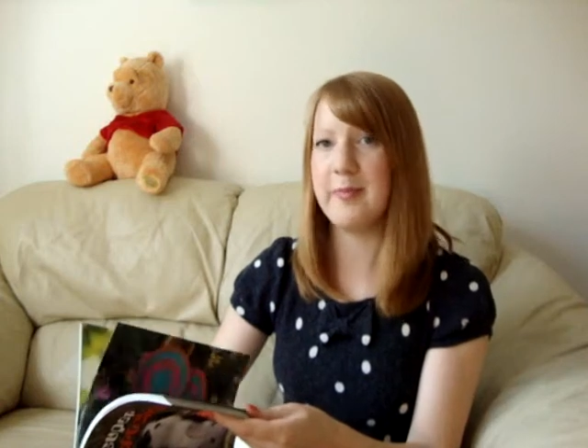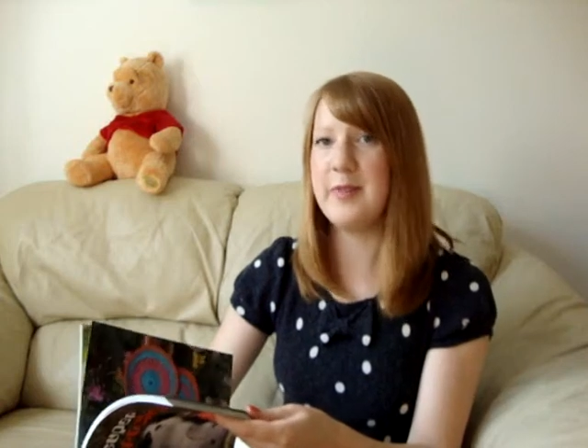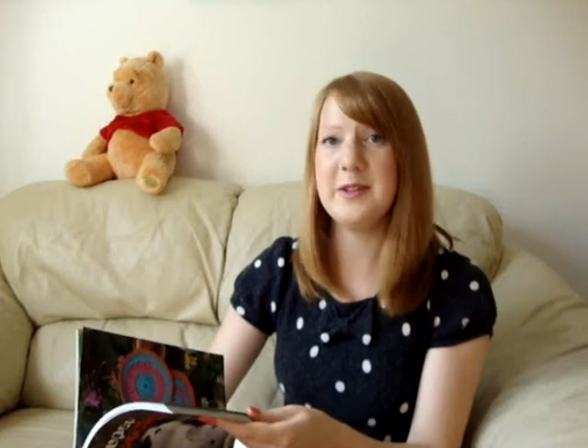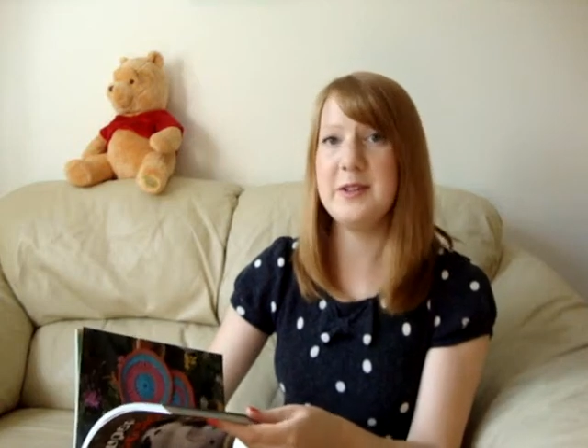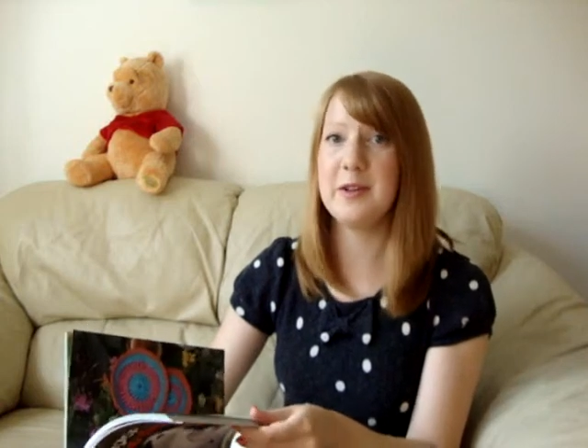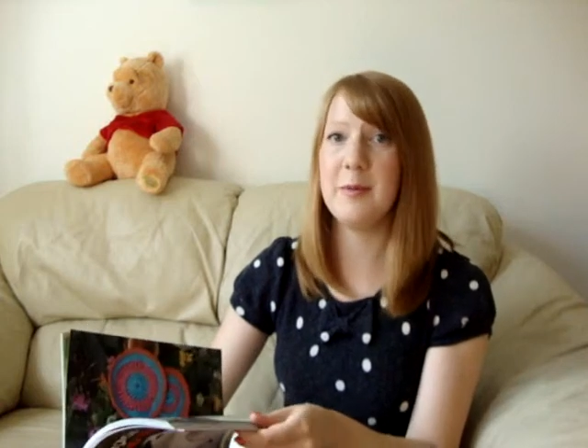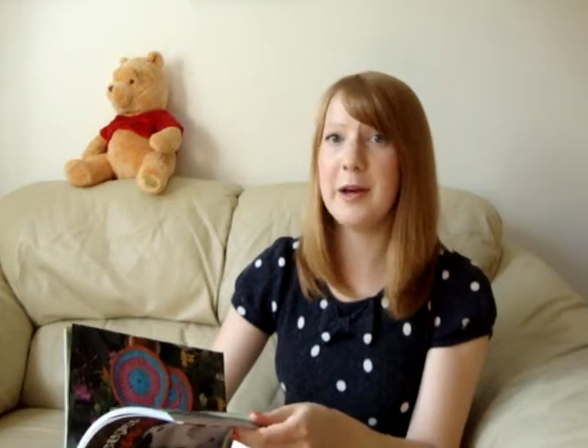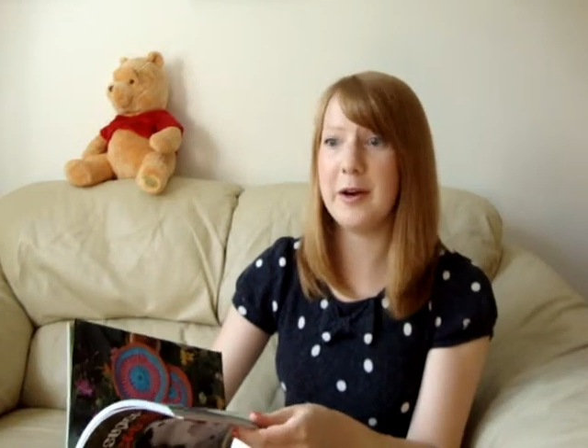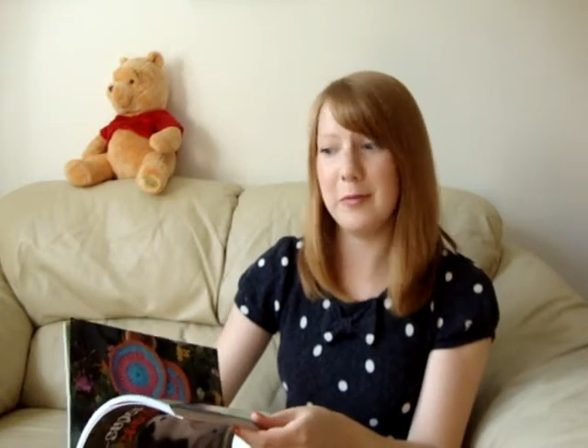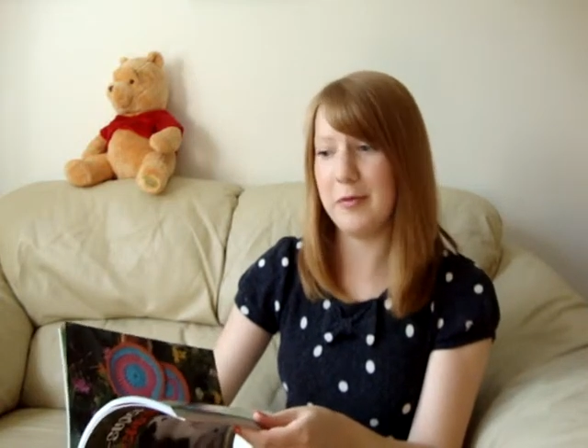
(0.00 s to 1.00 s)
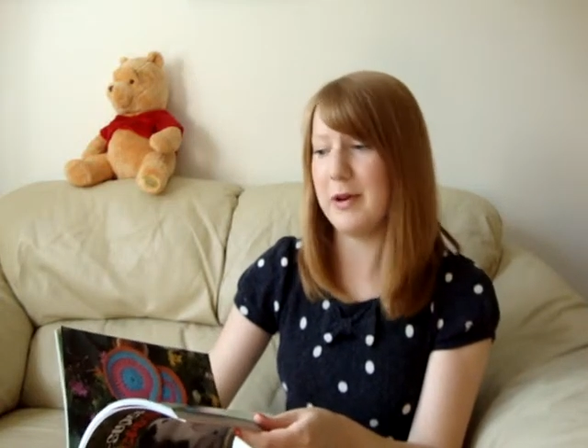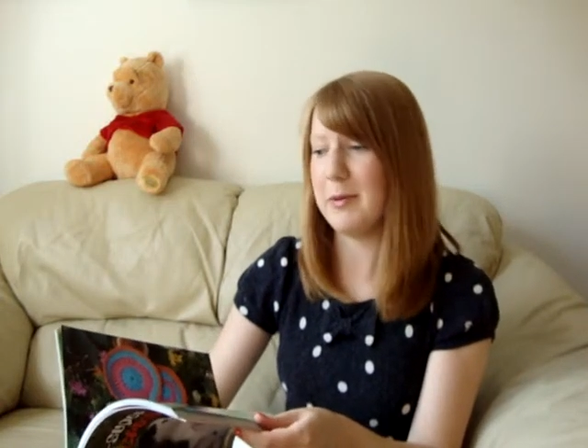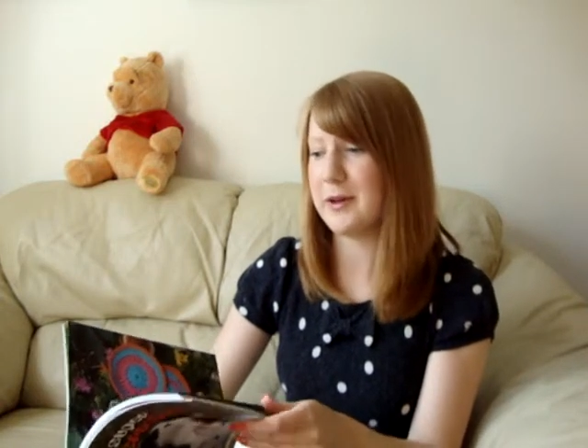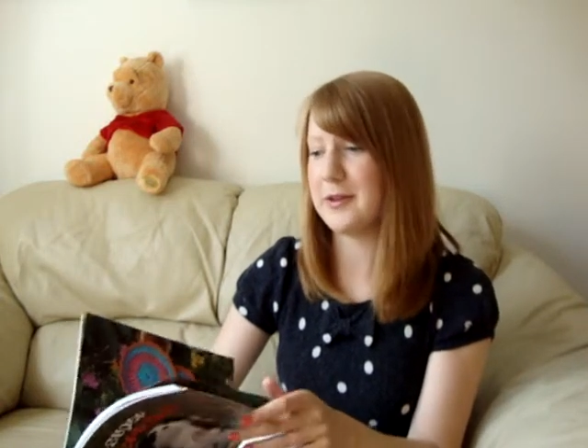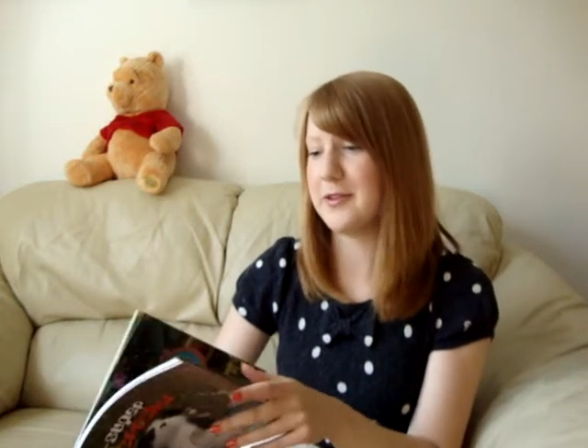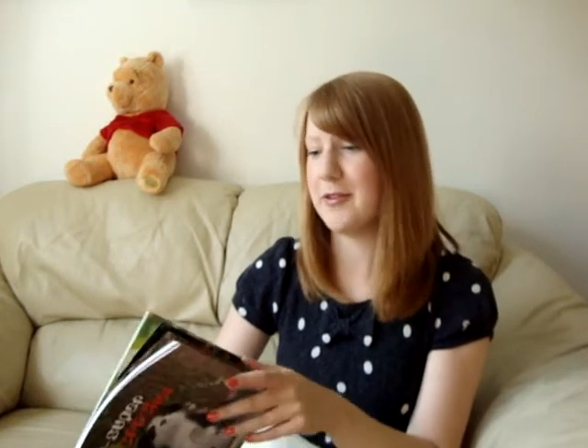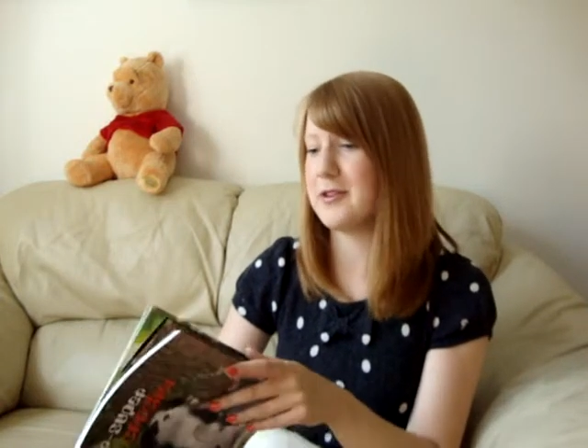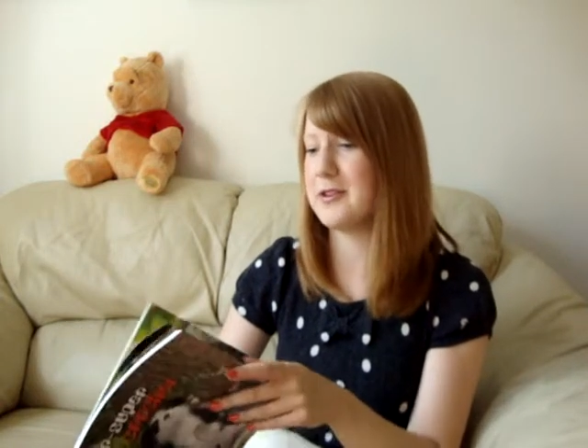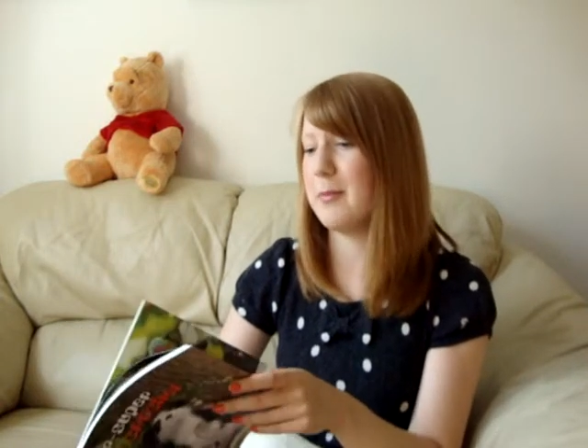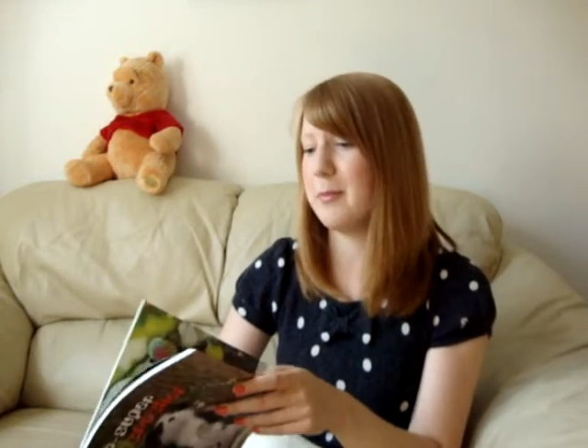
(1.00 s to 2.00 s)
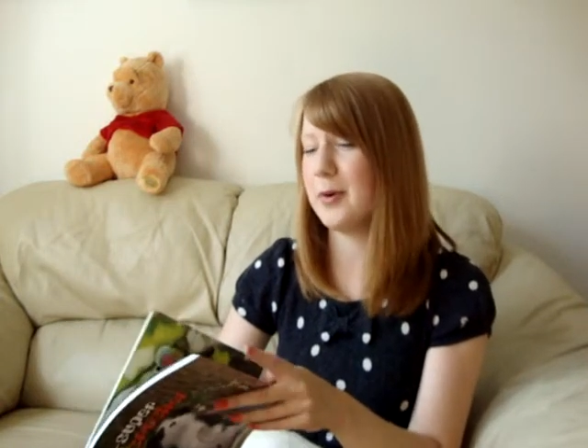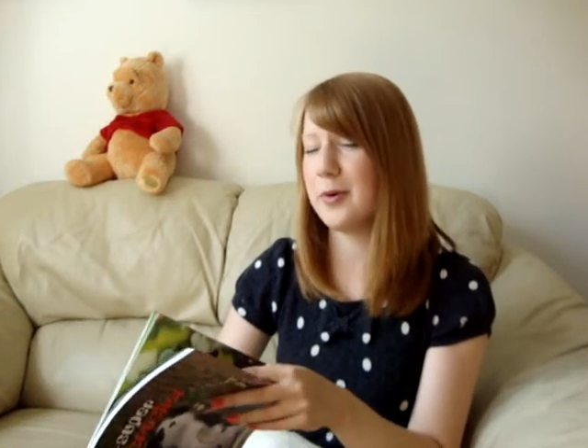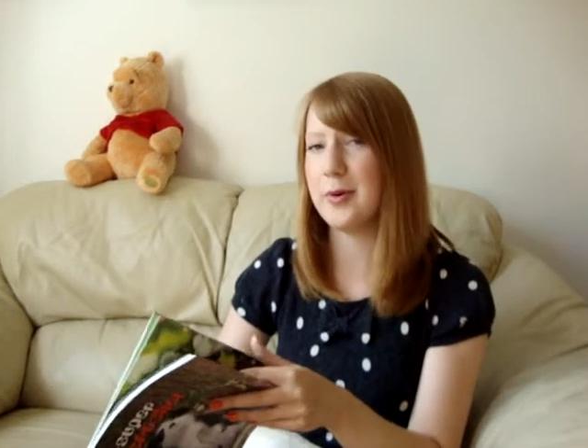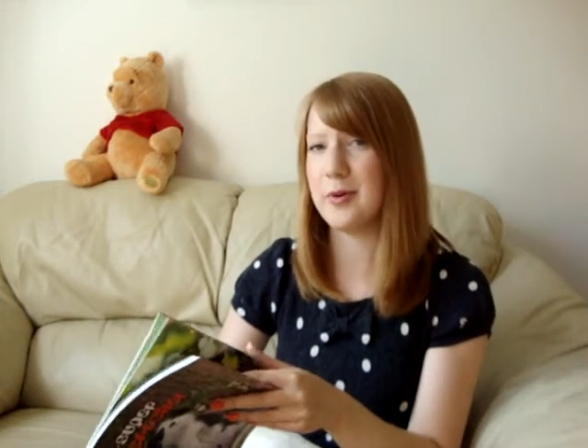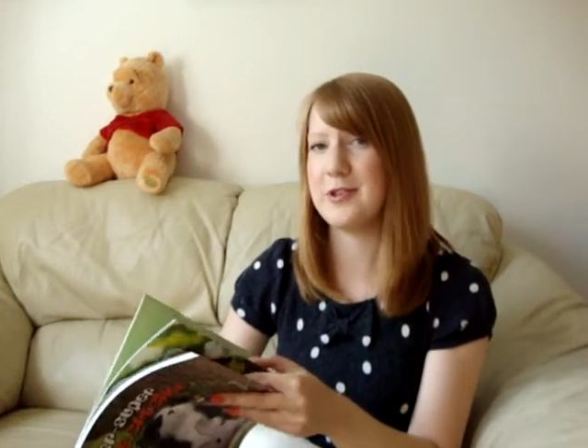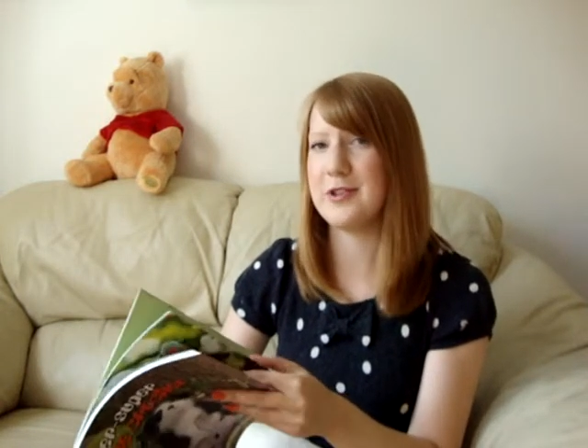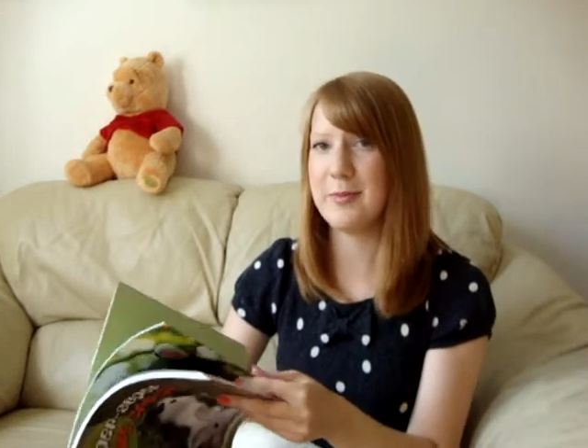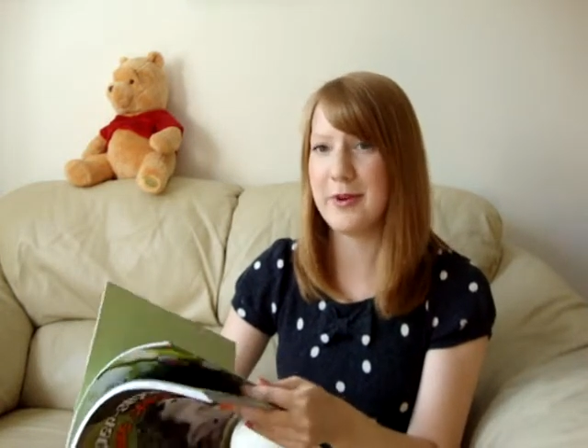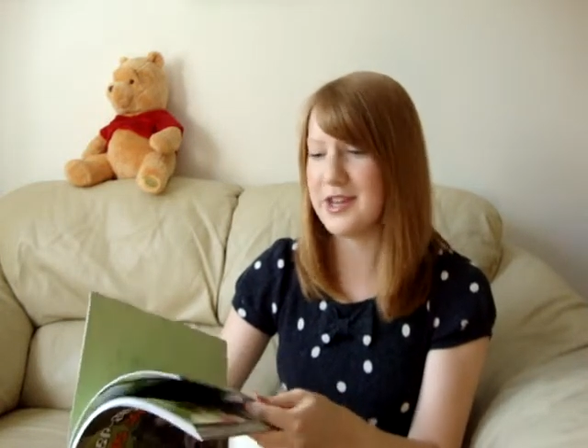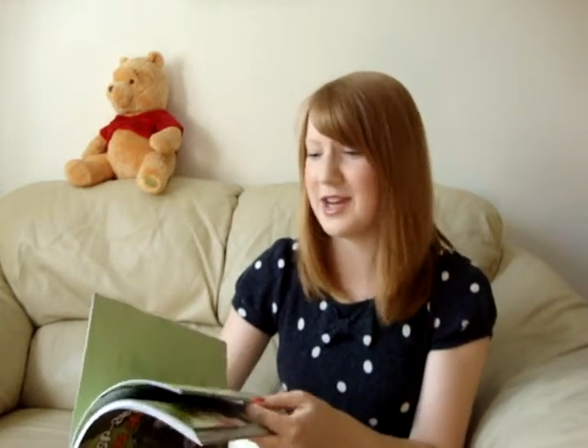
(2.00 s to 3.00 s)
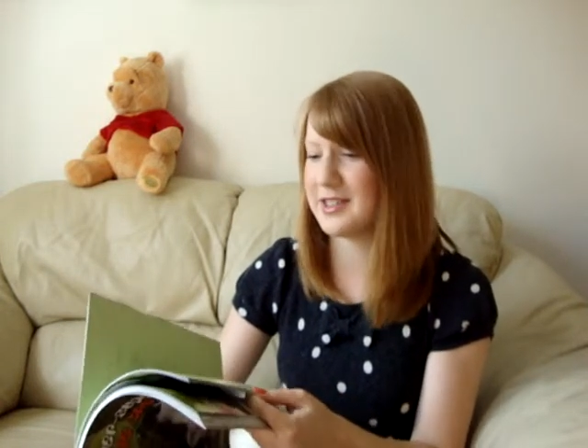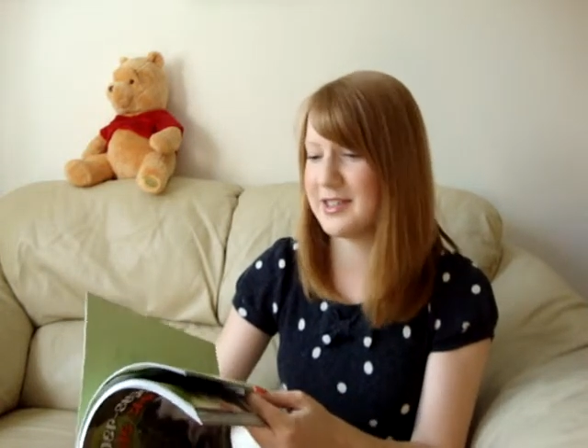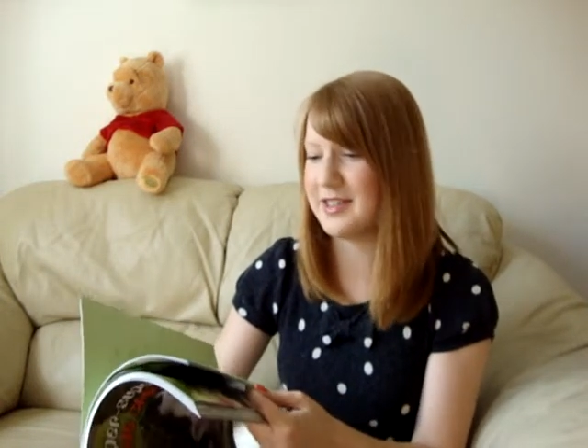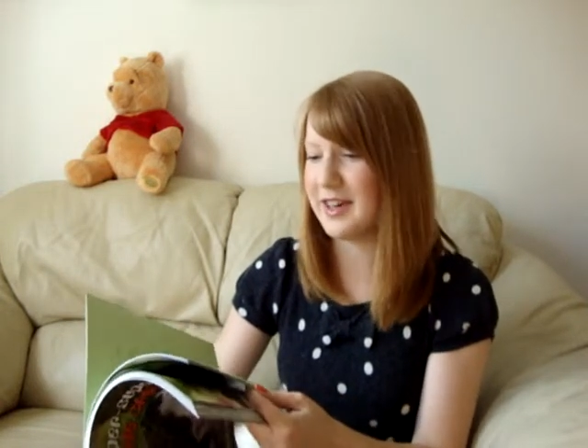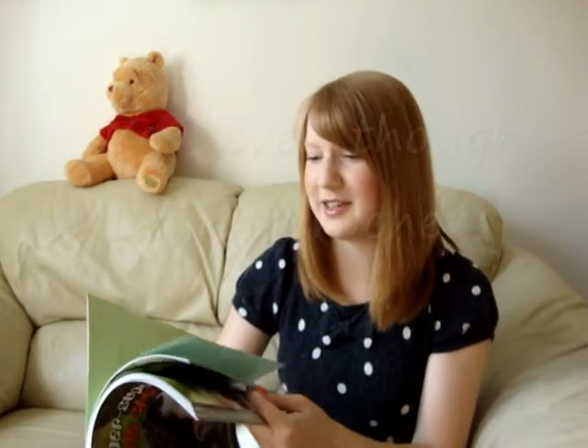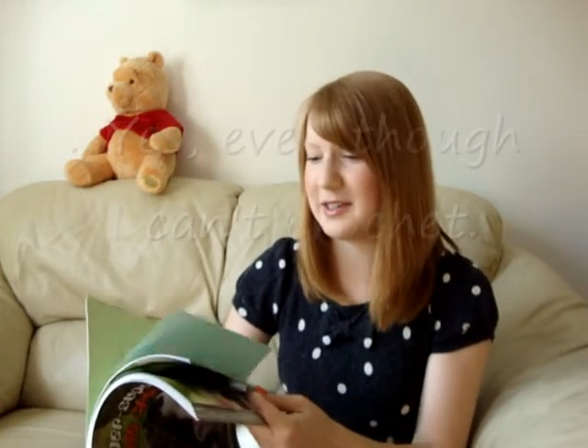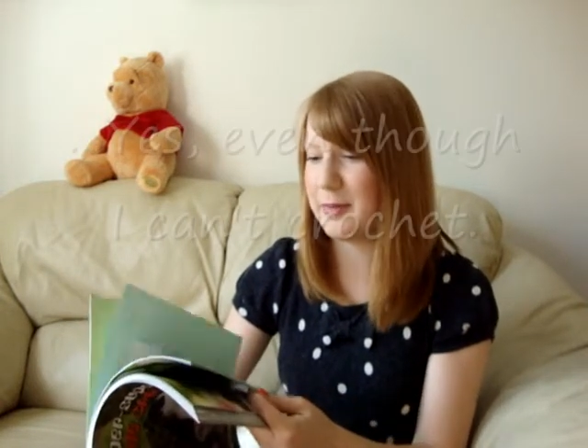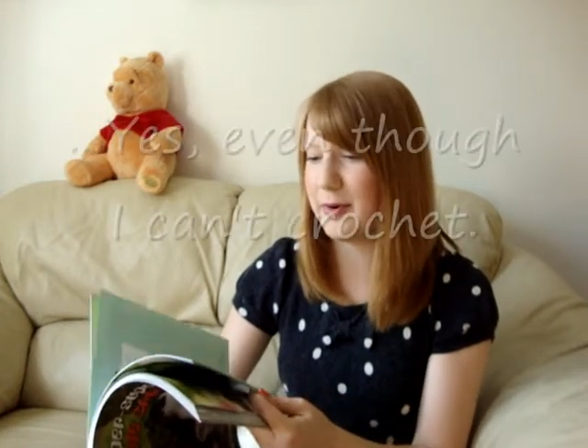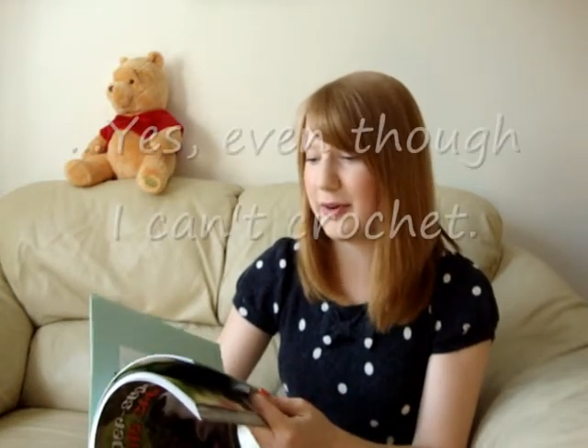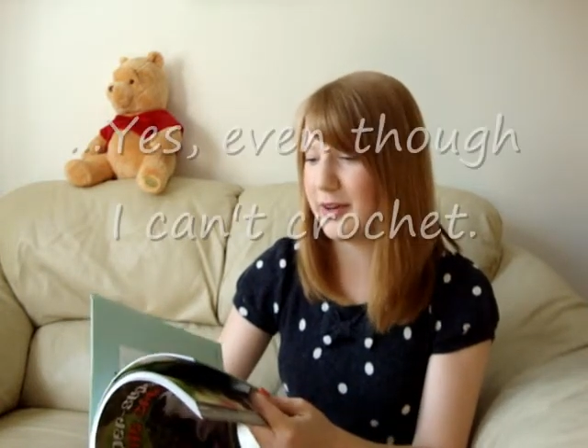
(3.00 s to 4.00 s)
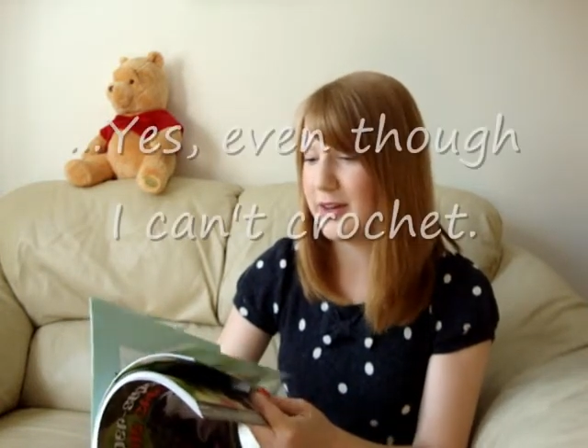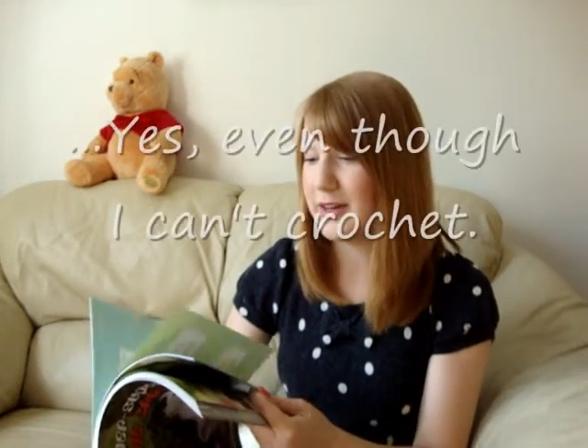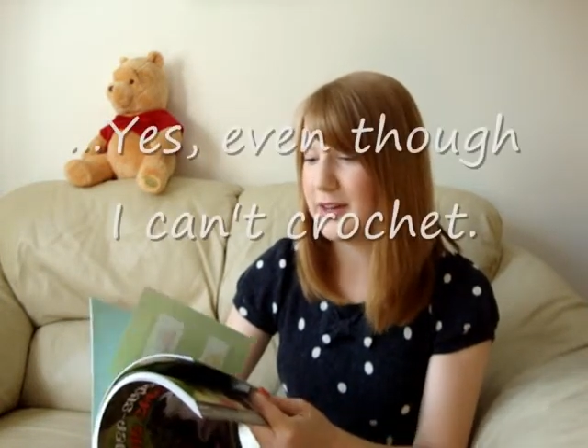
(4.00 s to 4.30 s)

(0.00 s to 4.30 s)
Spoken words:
this is coming home with me because there are some gorgeous projects inside this book.